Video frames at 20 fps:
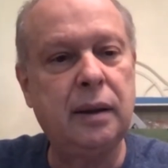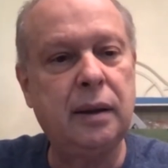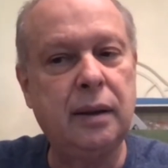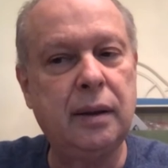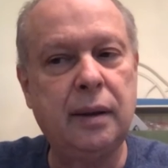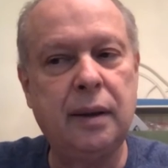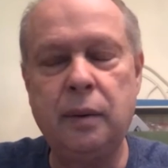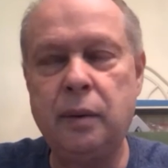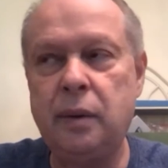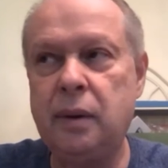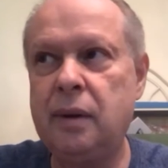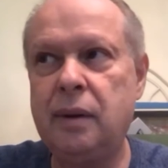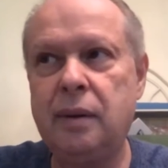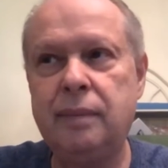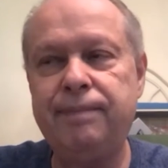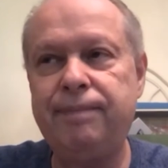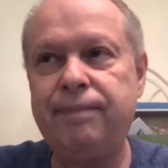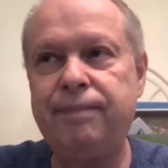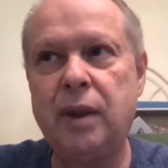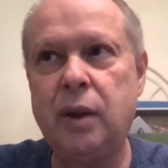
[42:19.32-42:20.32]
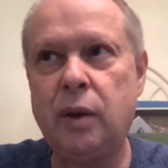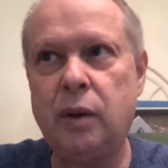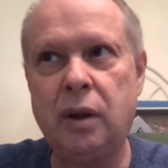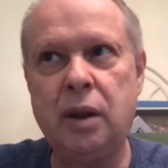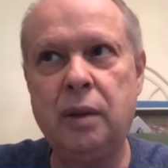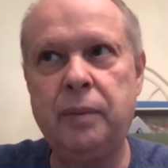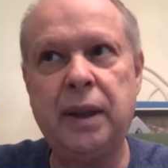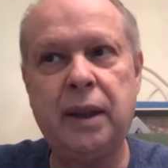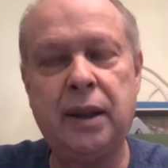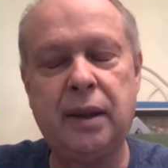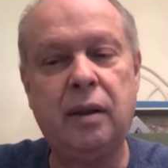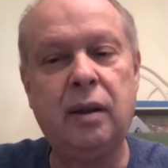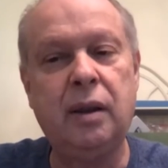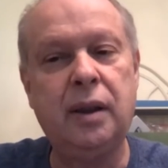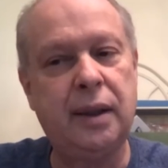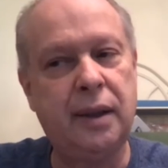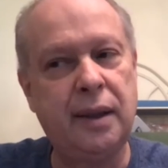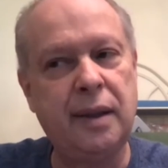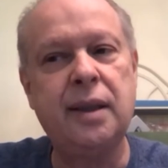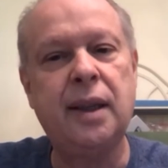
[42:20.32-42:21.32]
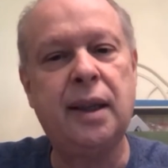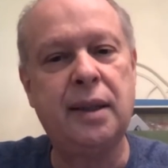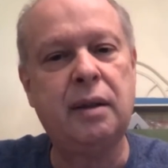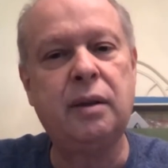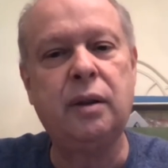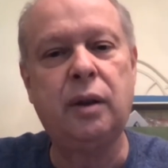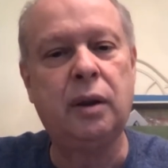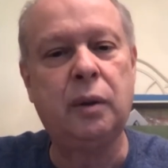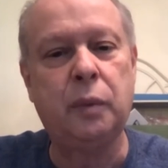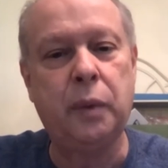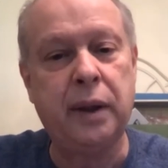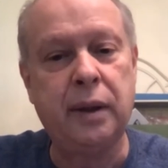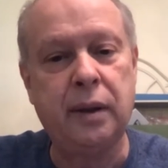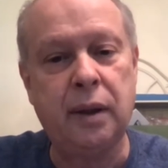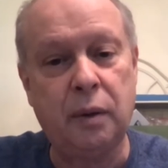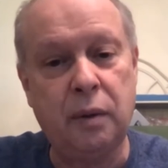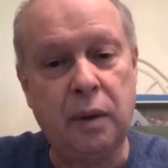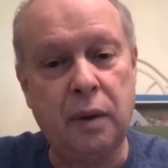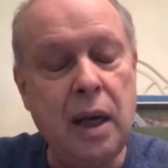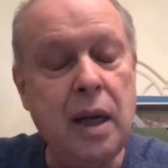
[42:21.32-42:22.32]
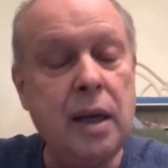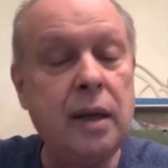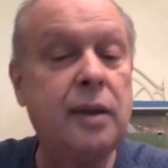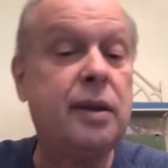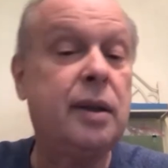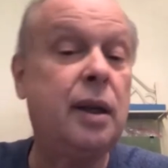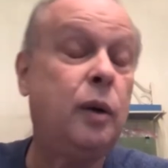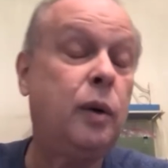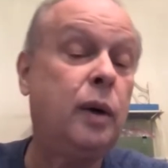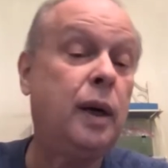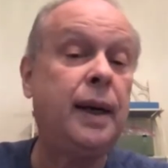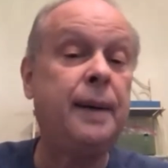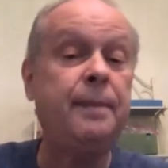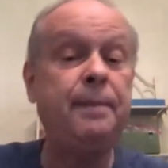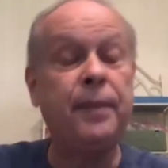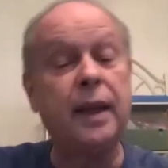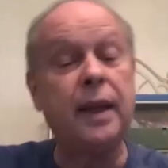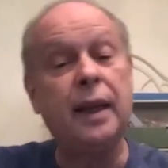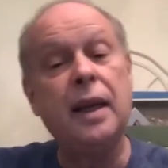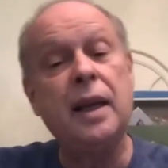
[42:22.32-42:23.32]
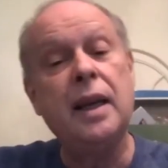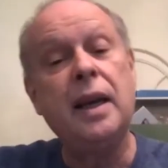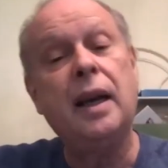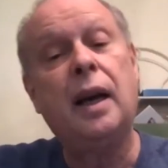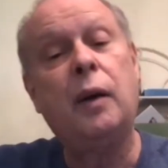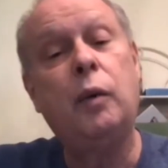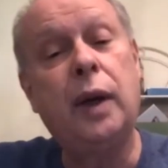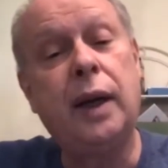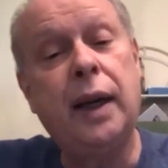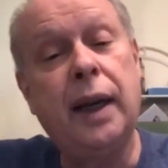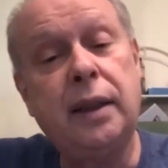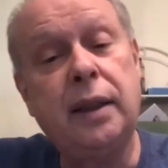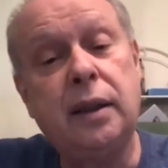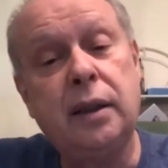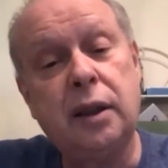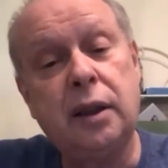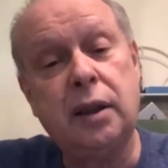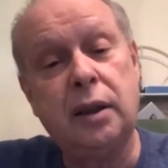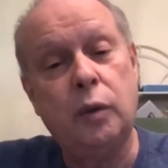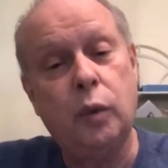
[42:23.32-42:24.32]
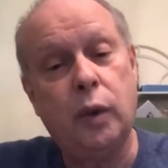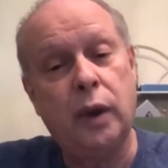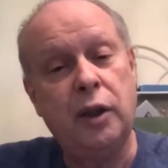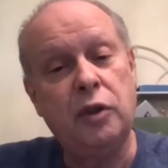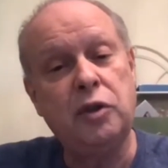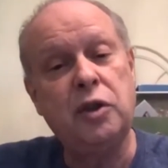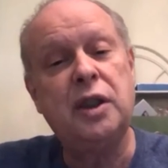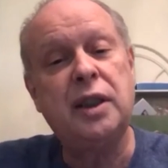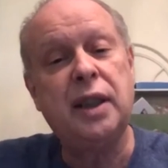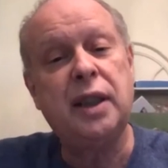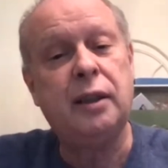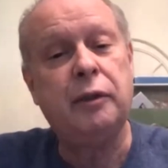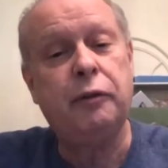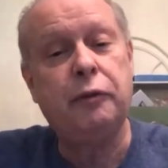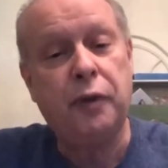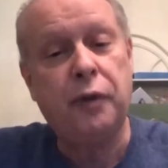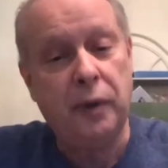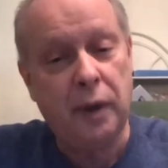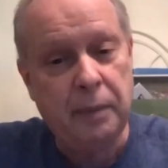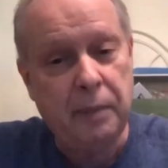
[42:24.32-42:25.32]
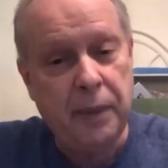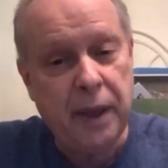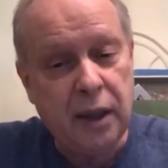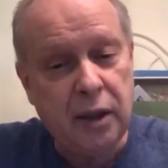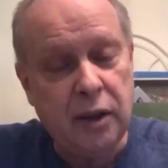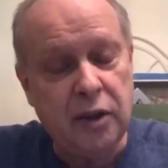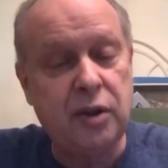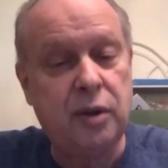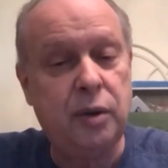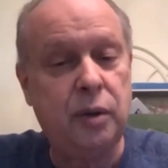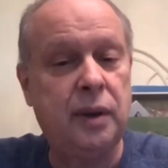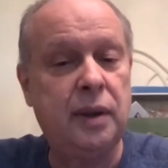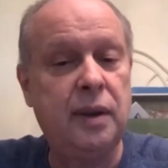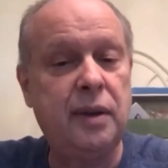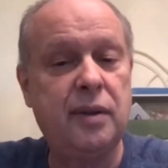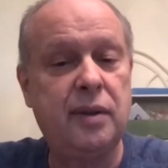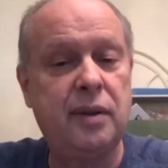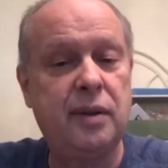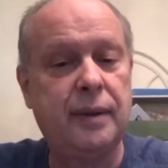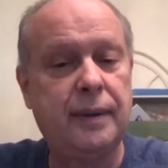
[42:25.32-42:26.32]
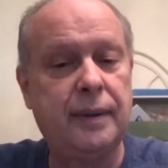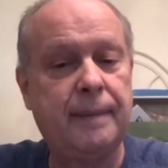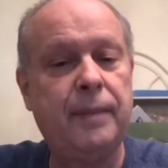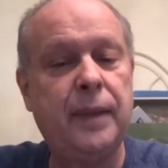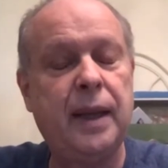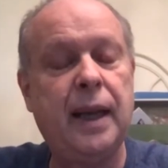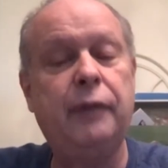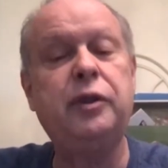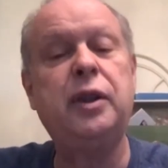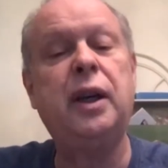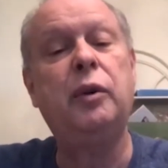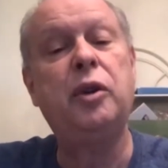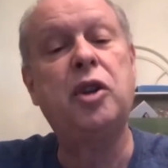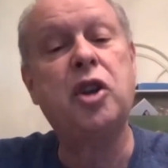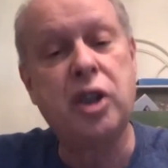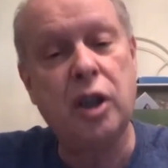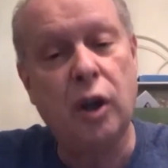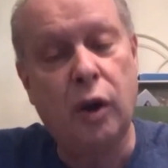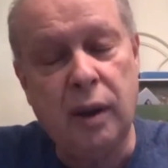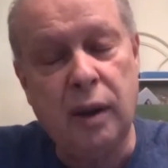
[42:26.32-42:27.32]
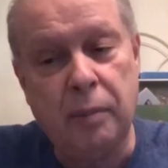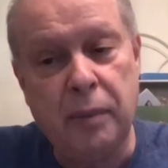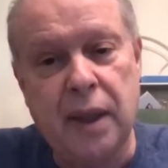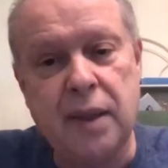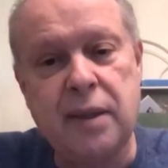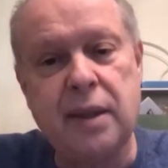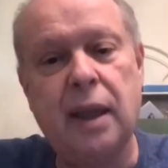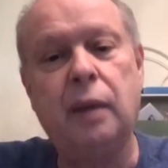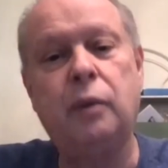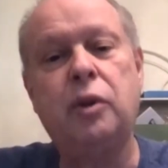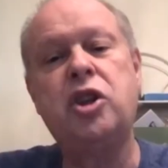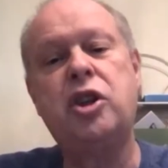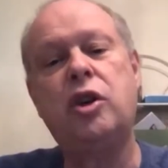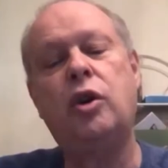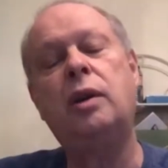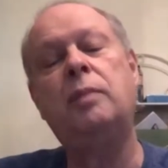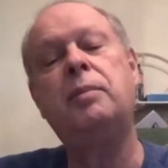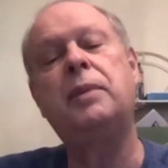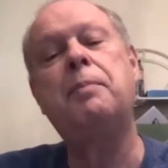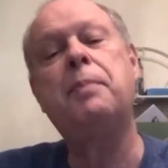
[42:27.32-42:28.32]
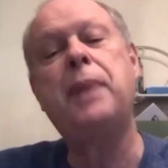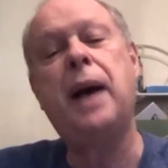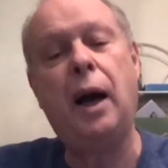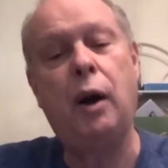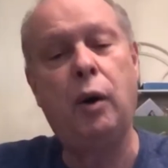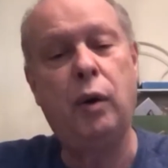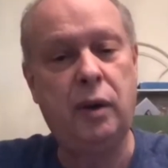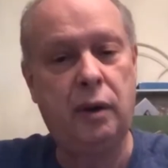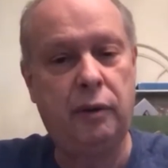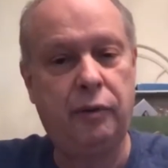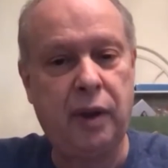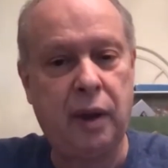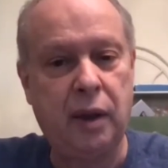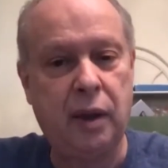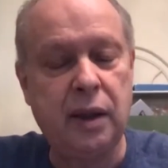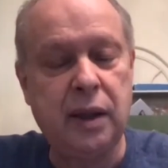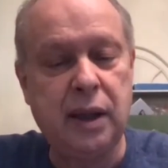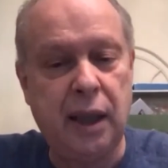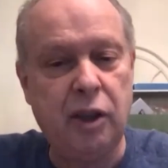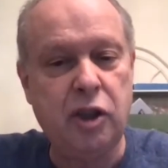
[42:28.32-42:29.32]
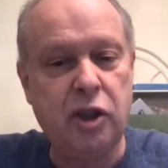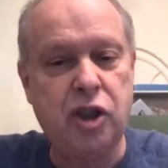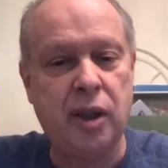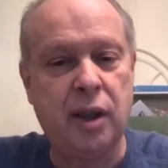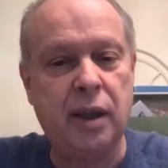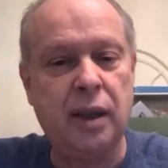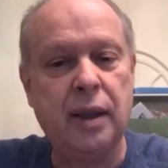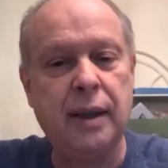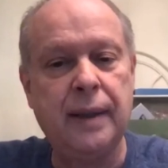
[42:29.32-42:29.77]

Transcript: they would they would look at me like, okay, this guy's a total weirdo. So um, what I what I used to tell the the medical students after I would show them this, and I would show them the power of their intention